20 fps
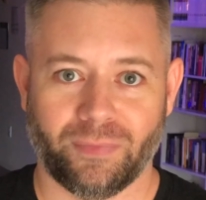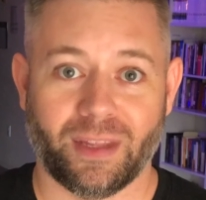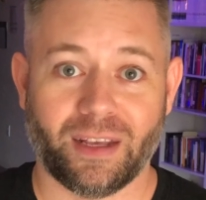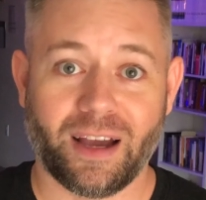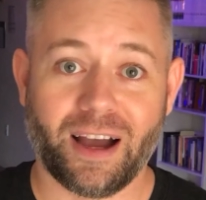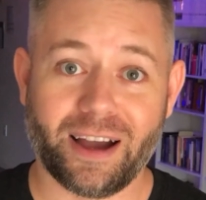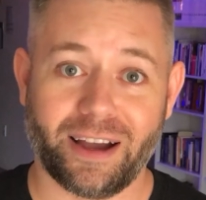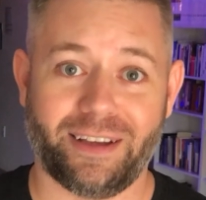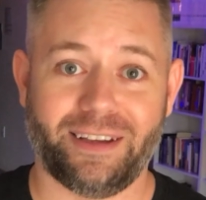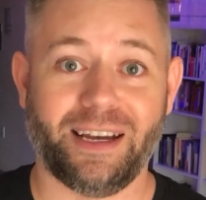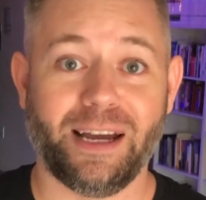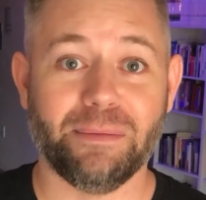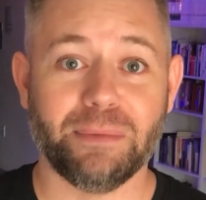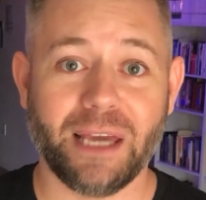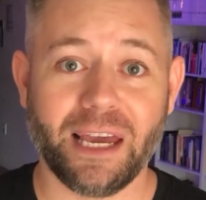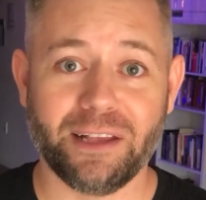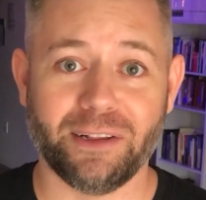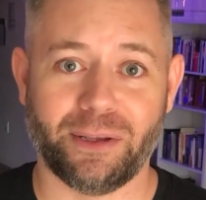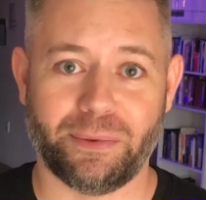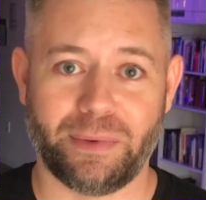Hi, I'm
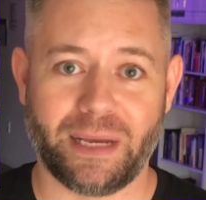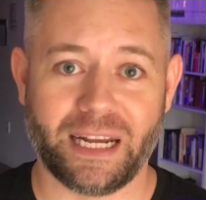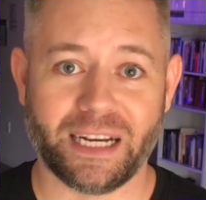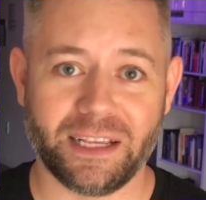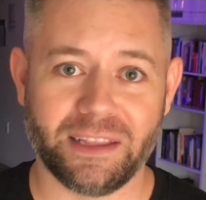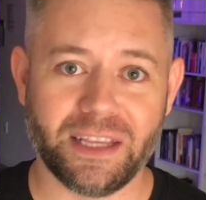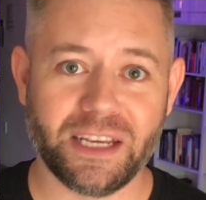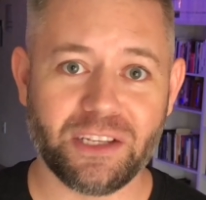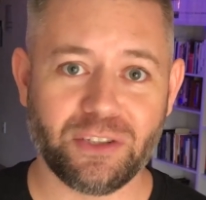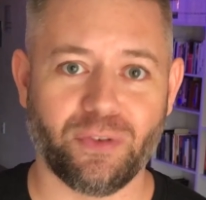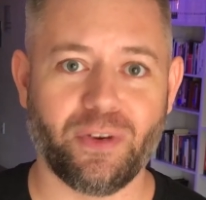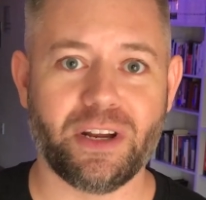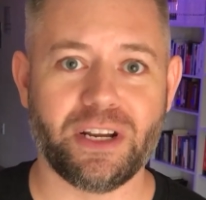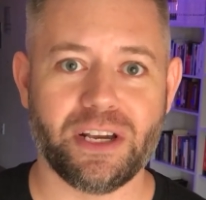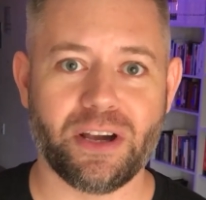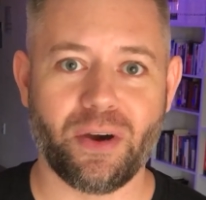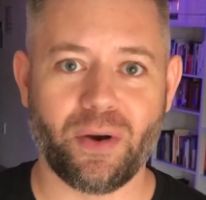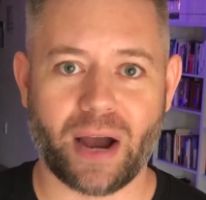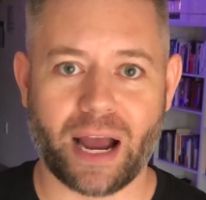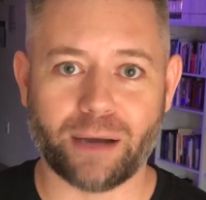Caleb, and in this
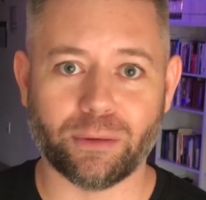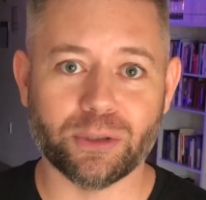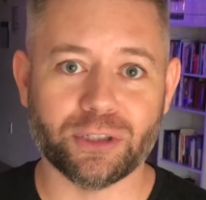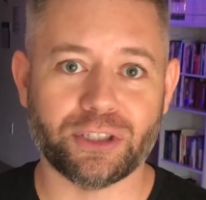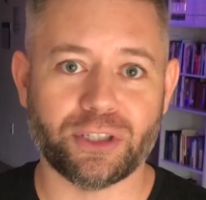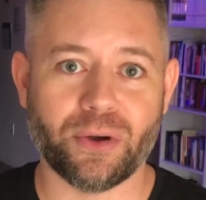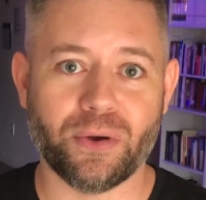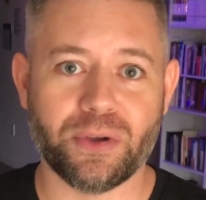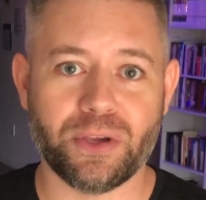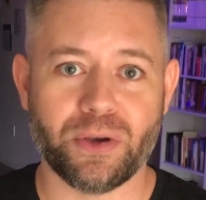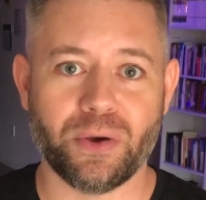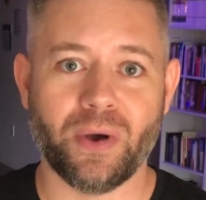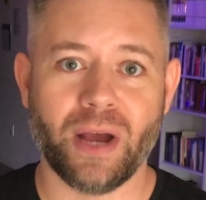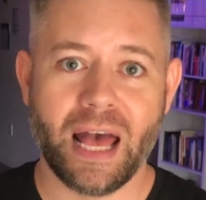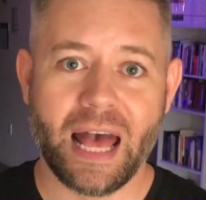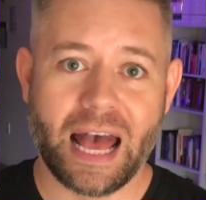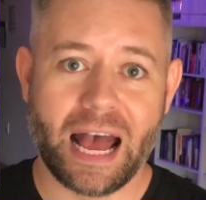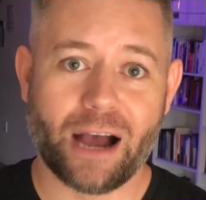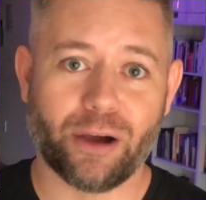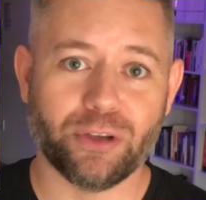video, I will show you
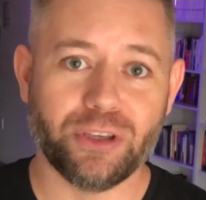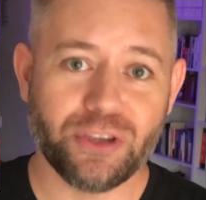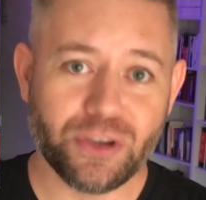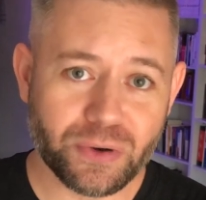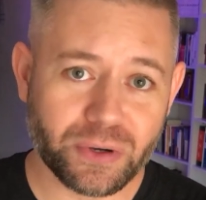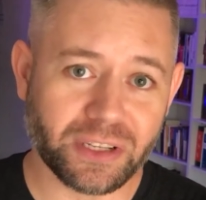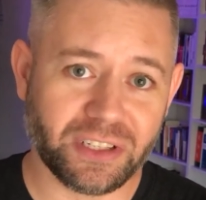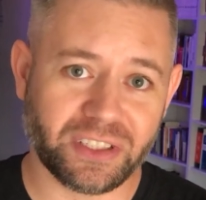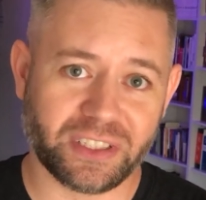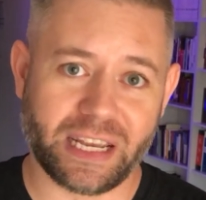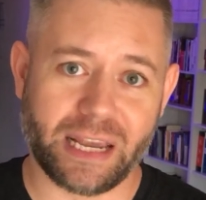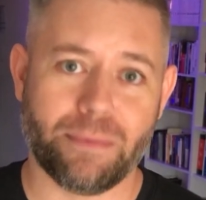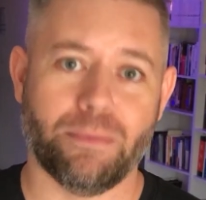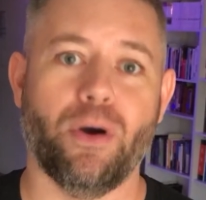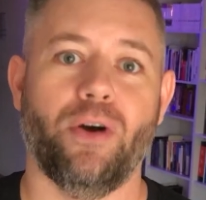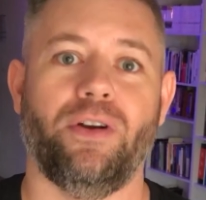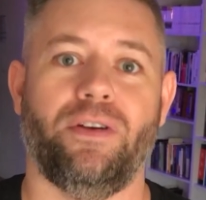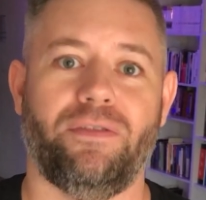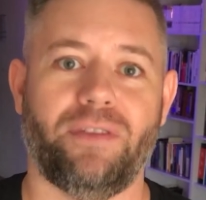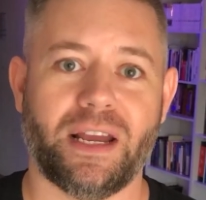how you can stay
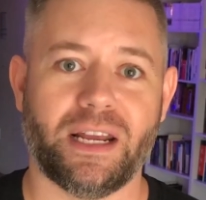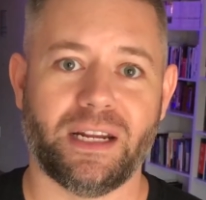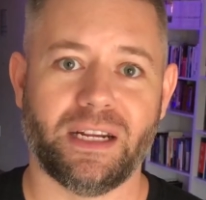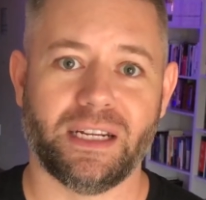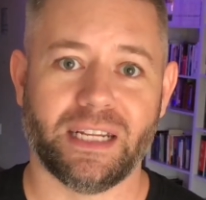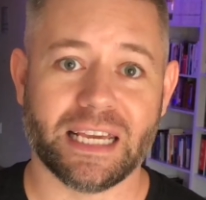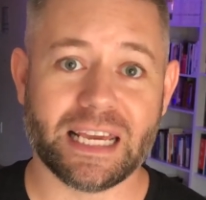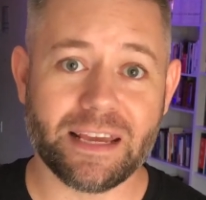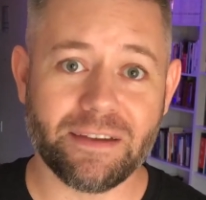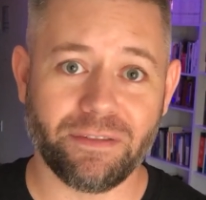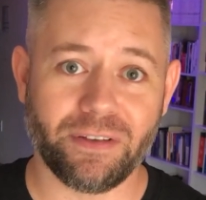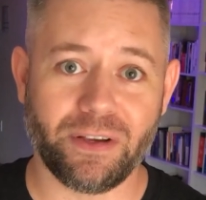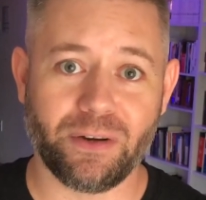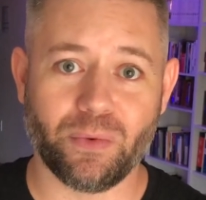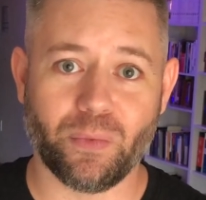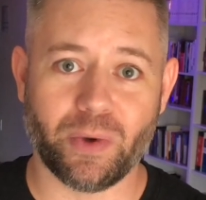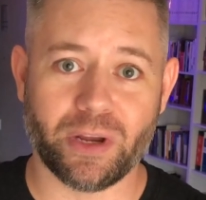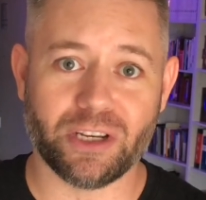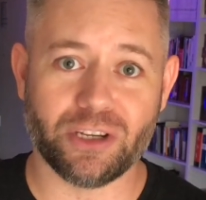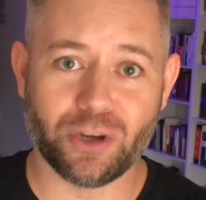motivated
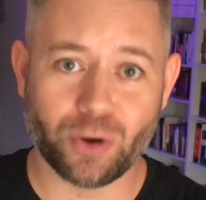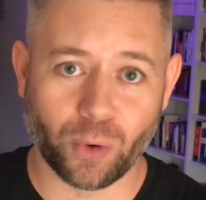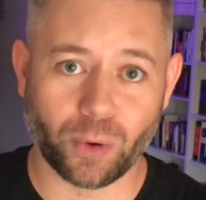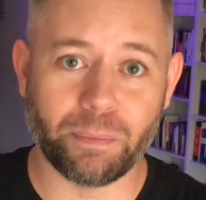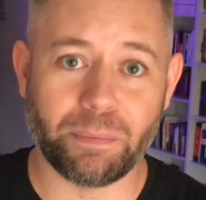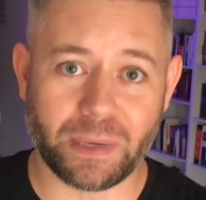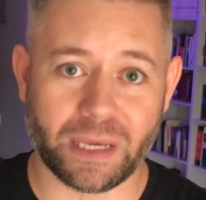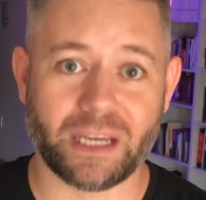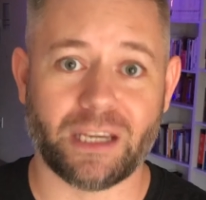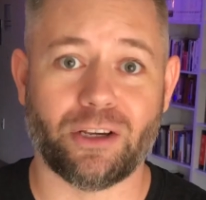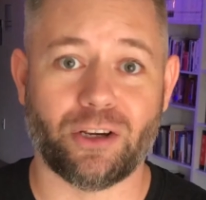even when you're being